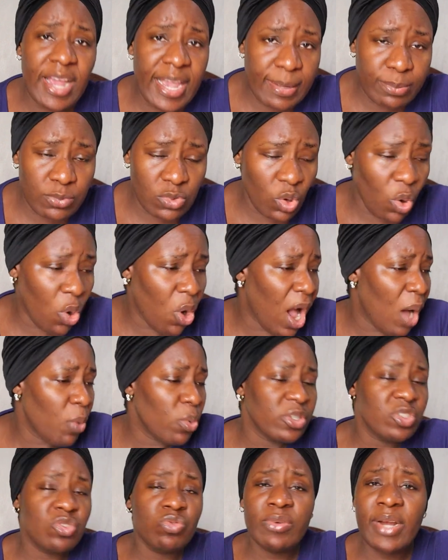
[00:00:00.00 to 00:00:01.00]
raped, or I
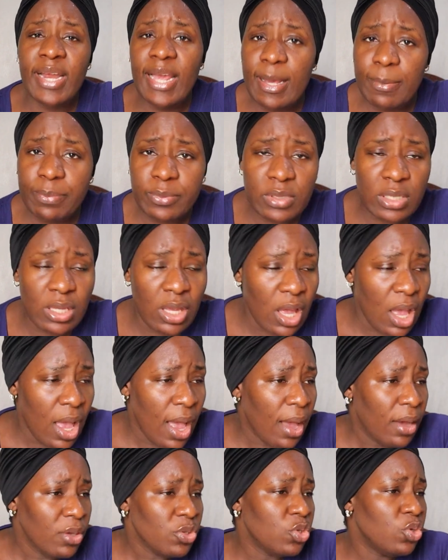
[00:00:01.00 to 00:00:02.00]
was raped,
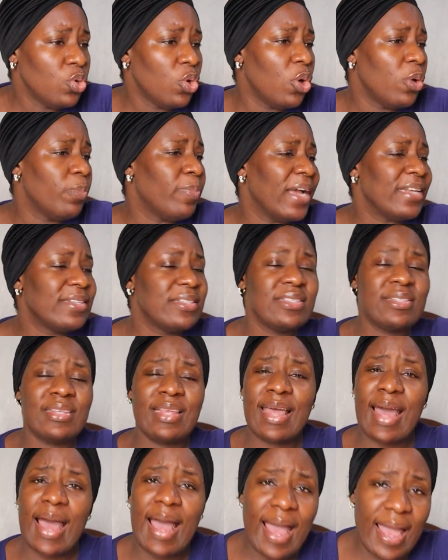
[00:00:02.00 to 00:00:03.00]
you know, by this
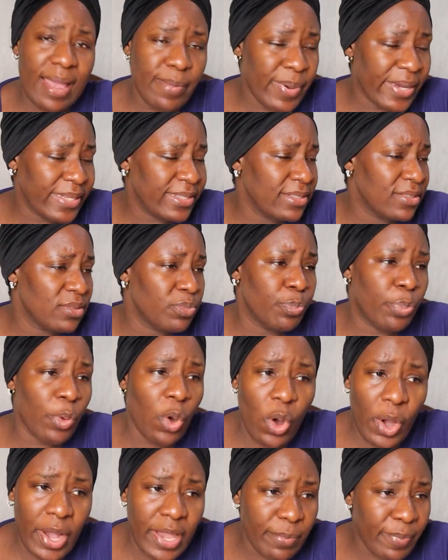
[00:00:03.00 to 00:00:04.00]
guy, by this
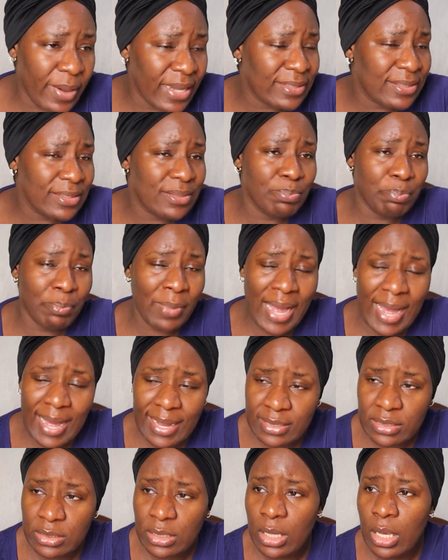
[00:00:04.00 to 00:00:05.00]
boy, by this
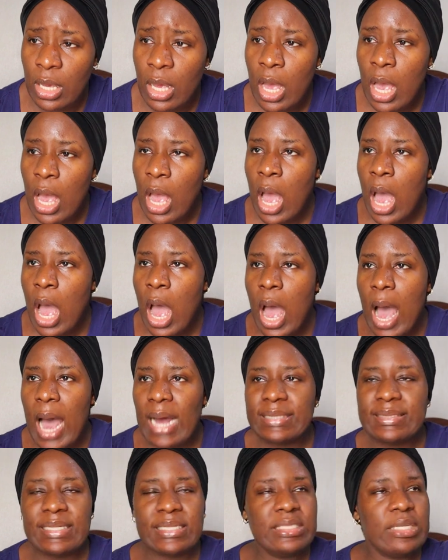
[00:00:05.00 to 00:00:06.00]
man.
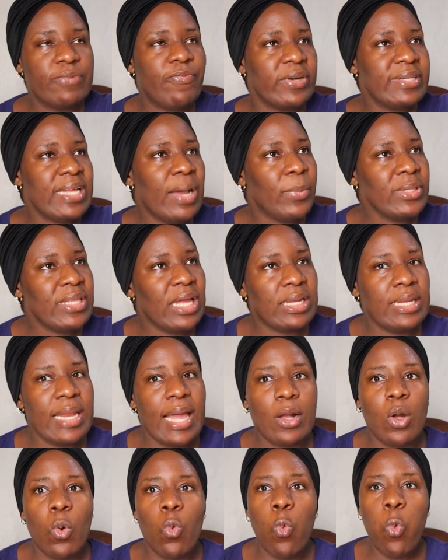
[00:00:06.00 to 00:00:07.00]
And then the father and mother are
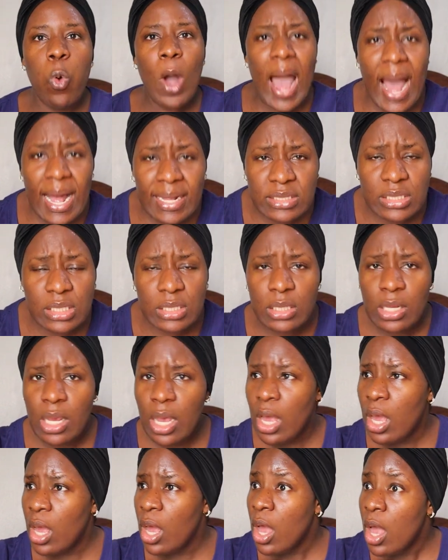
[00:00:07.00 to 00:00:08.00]
like, what?
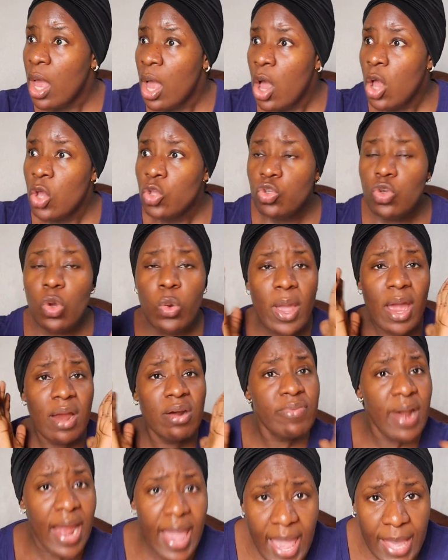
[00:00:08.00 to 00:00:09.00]
You
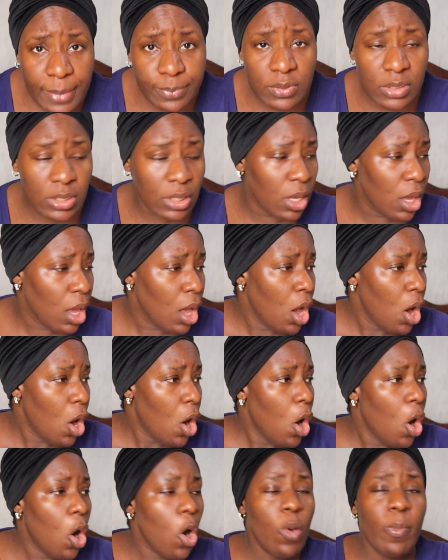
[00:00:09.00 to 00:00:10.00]
were raped?
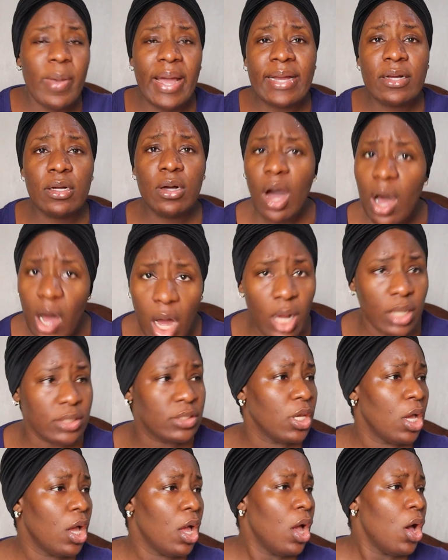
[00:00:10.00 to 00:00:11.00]
Oh my
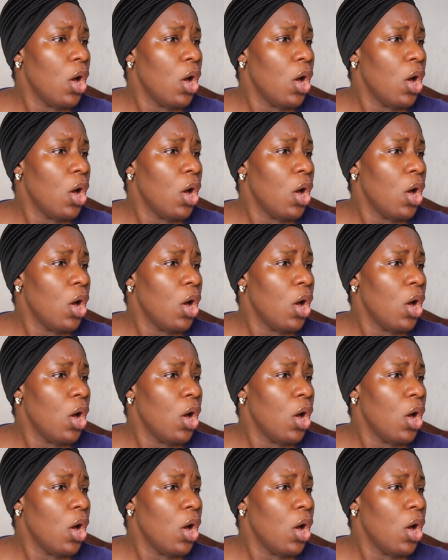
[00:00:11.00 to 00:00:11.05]
God,